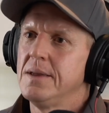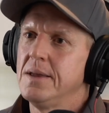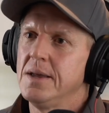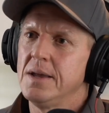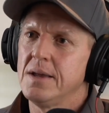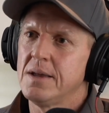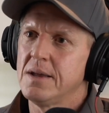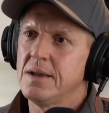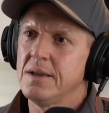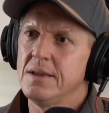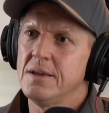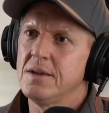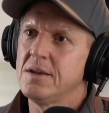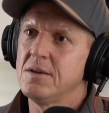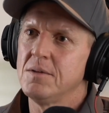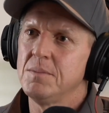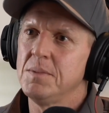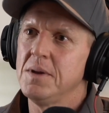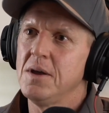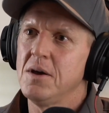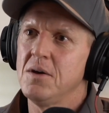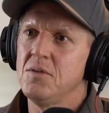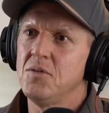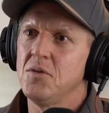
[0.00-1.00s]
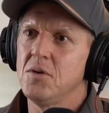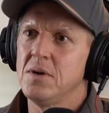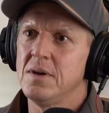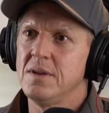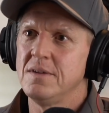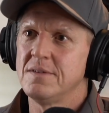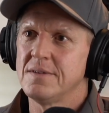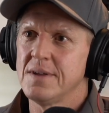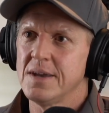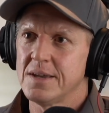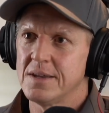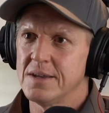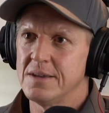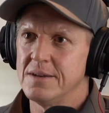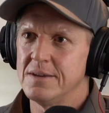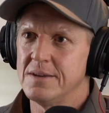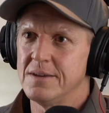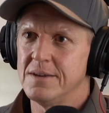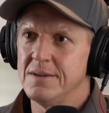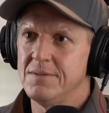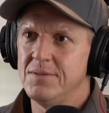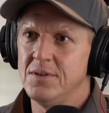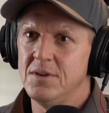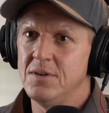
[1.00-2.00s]
It could be over any
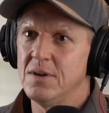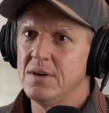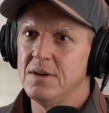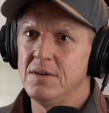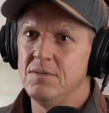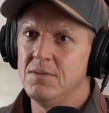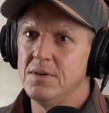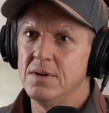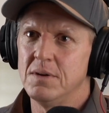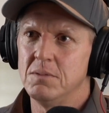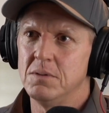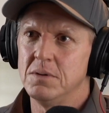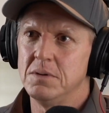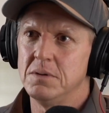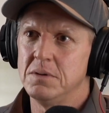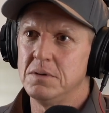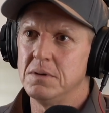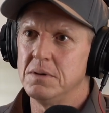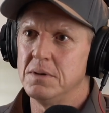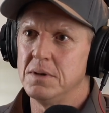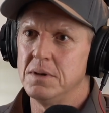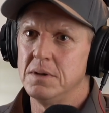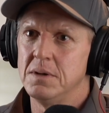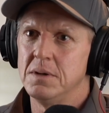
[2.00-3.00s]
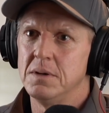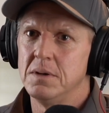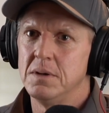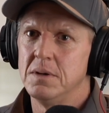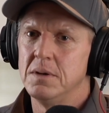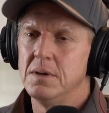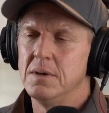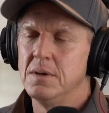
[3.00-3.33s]
second if you don't even know what you're doing.